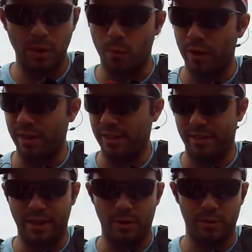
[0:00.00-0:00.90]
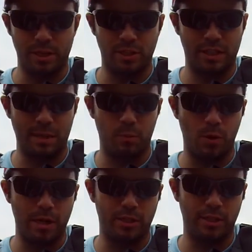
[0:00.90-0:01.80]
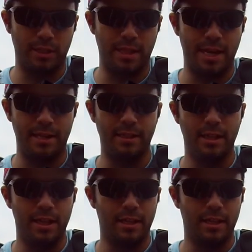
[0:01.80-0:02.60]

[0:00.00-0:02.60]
And what I did there was I just kept watching the line.